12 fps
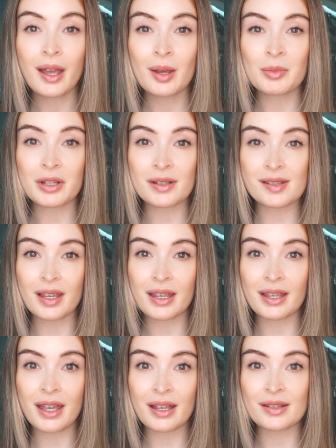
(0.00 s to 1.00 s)
because
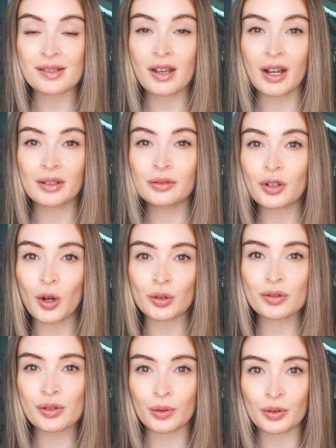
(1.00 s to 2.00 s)
it has kind of
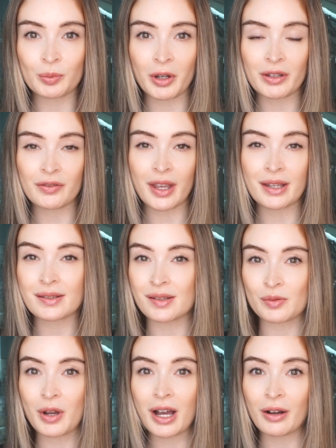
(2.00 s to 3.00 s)
contoured my face as
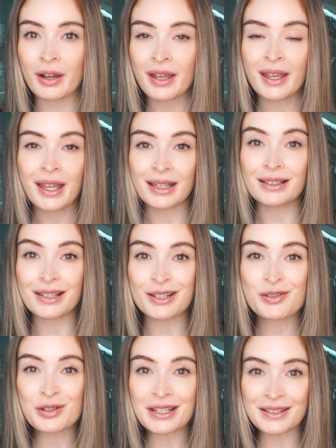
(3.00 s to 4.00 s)
well in
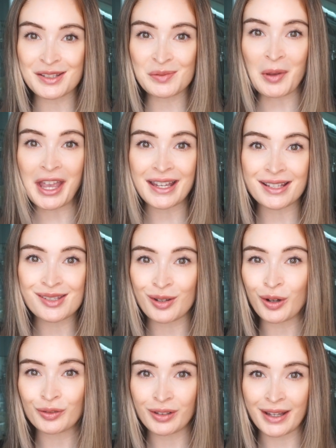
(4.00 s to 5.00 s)
literally the space
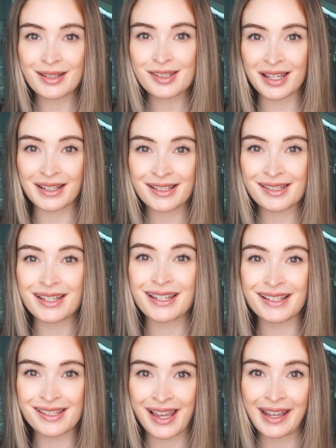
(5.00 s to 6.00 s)
of like
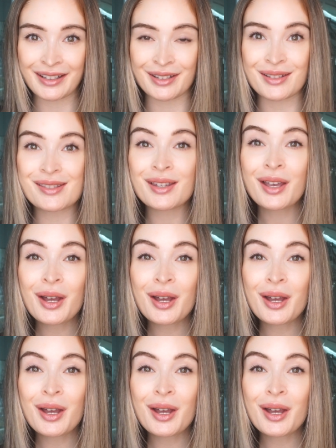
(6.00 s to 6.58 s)
60 seconds